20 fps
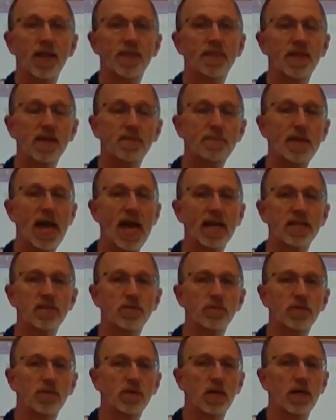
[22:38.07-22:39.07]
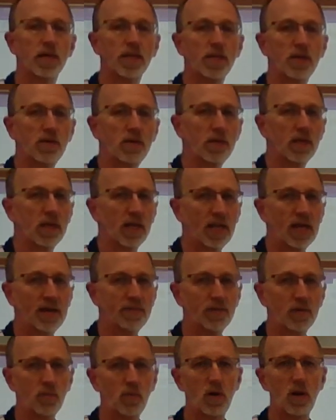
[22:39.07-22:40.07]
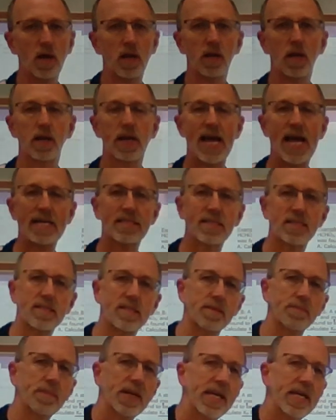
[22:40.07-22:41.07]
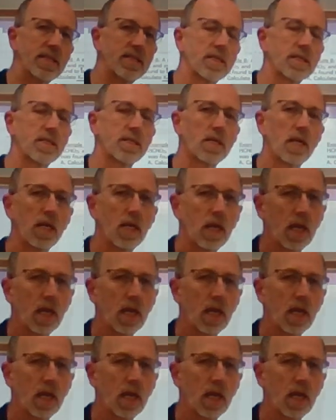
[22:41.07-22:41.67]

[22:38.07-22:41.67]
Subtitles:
Think back to Unit 11.1 on acids and bases.